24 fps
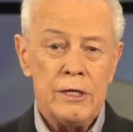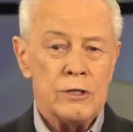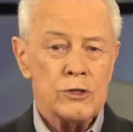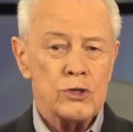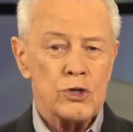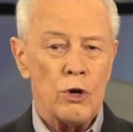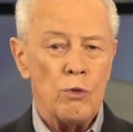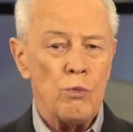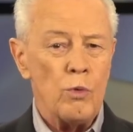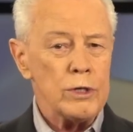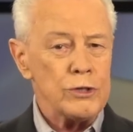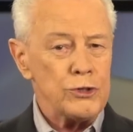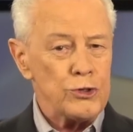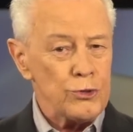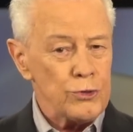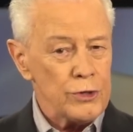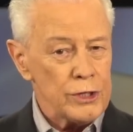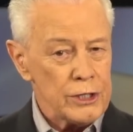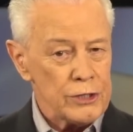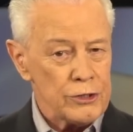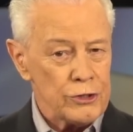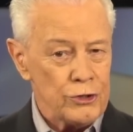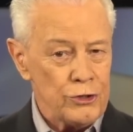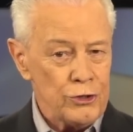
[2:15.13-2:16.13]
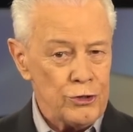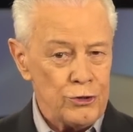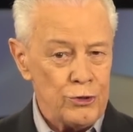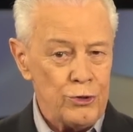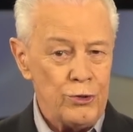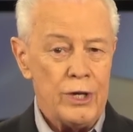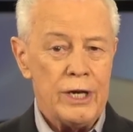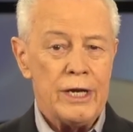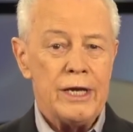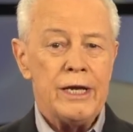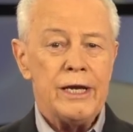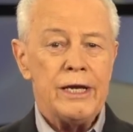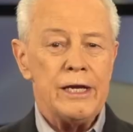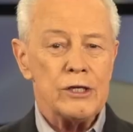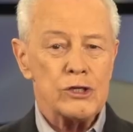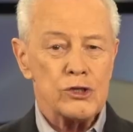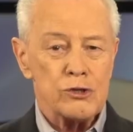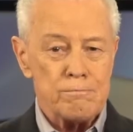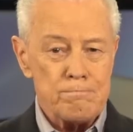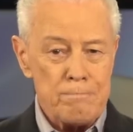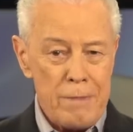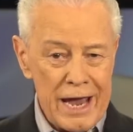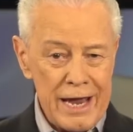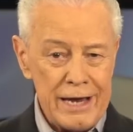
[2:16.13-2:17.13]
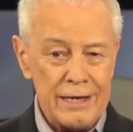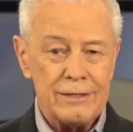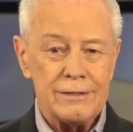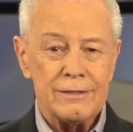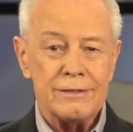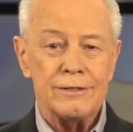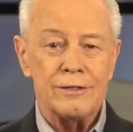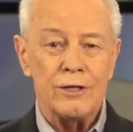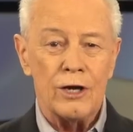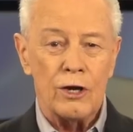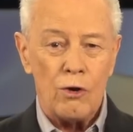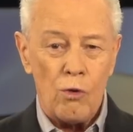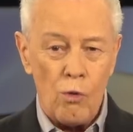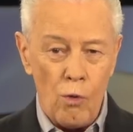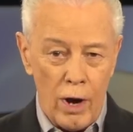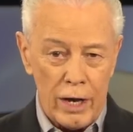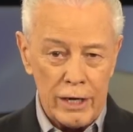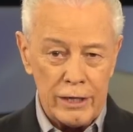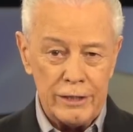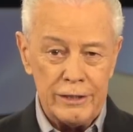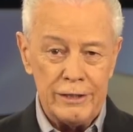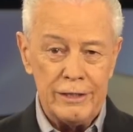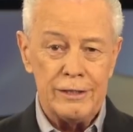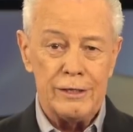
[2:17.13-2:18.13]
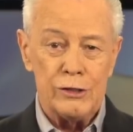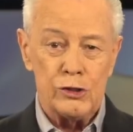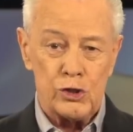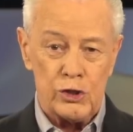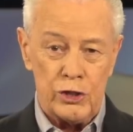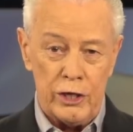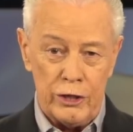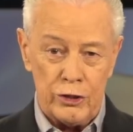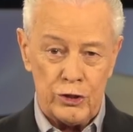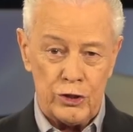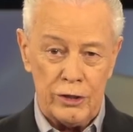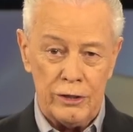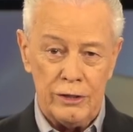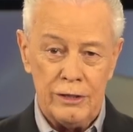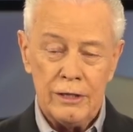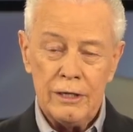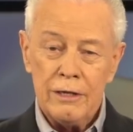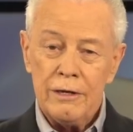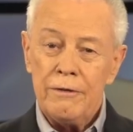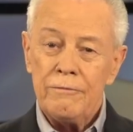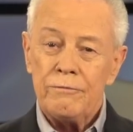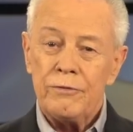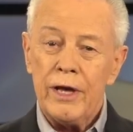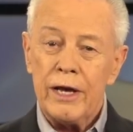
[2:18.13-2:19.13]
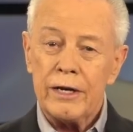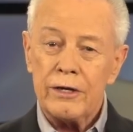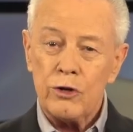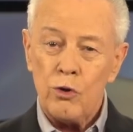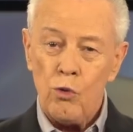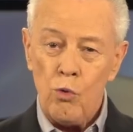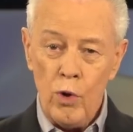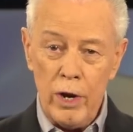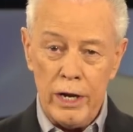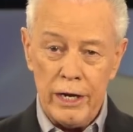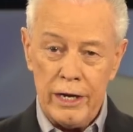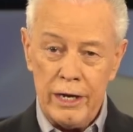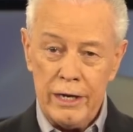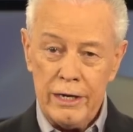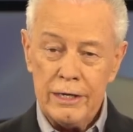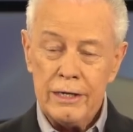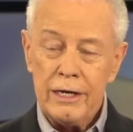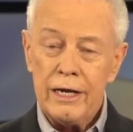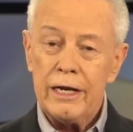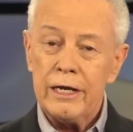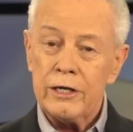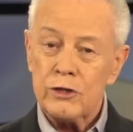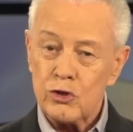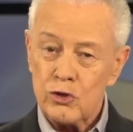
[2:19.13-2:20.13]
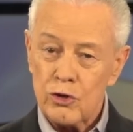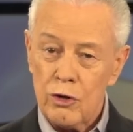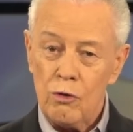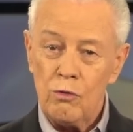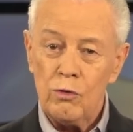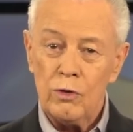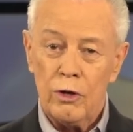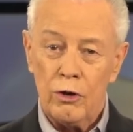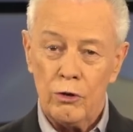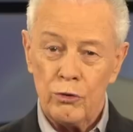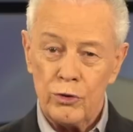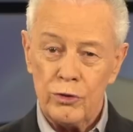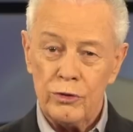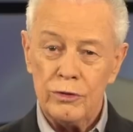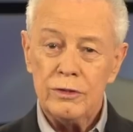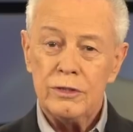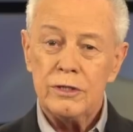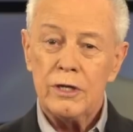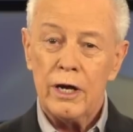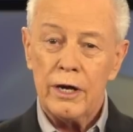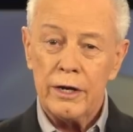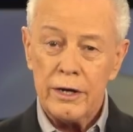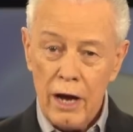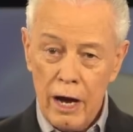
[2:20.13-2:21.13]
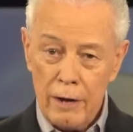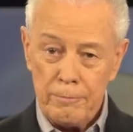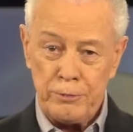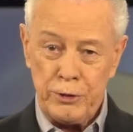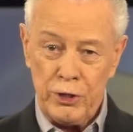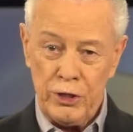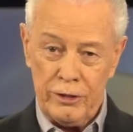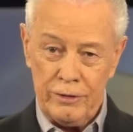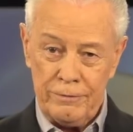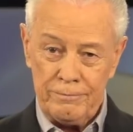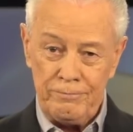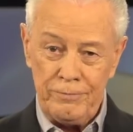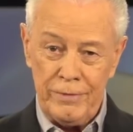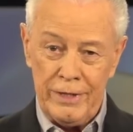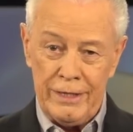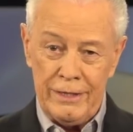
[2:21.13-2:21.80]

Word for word: So, what you need to do is make the quality decision that quitting is no longer an option.